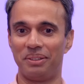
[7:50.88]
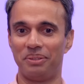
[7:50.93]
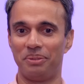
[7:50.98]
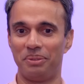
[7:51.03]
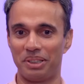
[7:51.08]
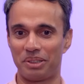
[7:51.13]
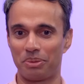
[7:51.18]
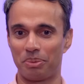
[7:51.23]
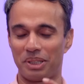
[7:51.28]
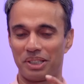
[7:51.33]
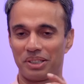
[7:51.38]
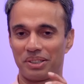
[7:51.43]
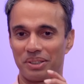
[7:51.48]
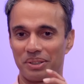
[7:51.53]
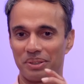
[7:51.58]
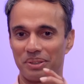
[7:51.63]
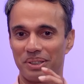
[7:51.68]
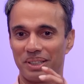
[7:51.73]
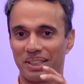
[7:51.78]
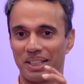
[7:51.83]

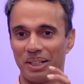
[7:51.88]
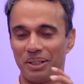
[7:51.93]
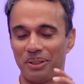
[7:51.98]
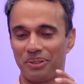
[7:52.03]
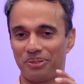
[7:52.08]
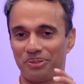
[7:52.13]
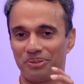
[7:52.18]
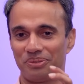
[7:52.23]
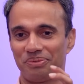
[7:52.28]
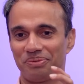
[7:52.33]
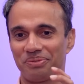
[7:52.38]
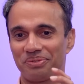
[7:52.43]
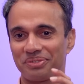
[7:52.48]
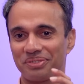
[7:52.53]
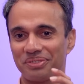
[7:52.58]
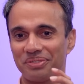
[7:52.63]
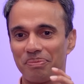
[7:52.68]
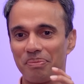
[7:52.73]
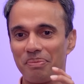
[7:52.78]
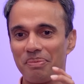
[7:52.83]
which kind of,
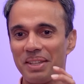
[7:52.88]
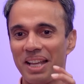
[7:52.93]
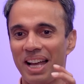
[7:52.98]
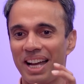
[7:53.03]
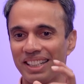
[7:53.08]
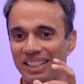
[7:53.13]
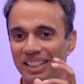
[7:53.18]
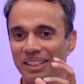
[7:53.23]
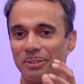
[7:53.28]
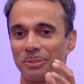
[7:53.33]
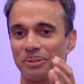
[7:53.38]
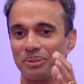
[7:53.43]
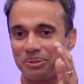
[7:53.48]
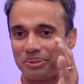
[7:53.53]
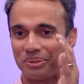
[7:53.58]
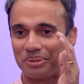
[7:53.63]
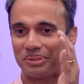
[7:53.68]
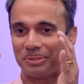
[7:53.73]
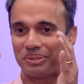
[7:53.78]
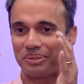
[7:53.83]
I think,
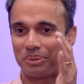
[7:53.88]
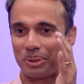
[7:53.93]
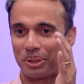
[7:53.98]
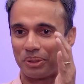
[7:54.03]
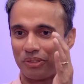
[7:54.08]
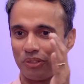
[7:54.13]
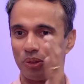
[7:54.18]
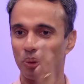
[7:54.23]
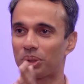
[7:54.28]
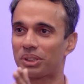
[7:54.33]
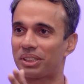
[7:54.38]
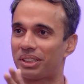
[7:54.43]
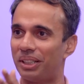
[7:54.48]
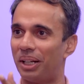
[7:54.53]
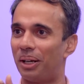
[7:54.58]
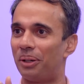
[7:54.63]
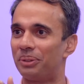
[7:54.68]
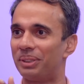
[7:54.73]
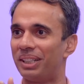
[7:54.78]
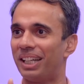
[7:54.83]
were forced
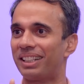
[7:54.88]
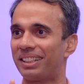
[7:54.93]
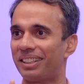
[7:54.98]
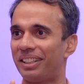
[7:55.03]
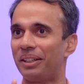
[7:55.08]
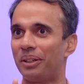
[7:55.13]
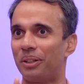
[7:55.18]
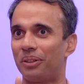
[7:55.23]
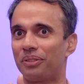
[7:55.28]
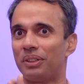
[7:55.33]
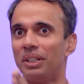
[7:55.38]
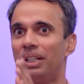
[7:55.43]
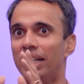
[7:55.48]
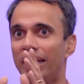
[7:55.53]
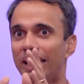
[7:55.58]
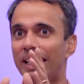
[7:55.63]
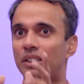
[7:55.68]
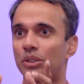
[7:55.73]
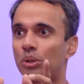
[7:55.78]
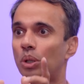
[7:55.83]
down that thing of
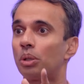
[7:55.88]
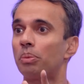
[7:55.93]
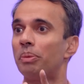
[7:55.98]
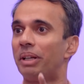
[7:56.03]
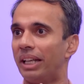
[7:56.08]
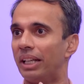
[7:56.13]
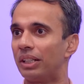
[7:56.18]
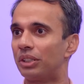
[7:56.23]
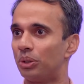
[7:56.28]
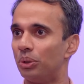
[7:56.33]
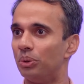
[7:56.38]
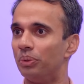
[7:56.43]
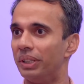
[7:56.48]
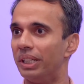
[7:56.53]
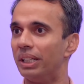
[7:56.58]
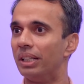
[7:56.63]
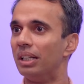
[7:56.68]
it's got to be an SUV.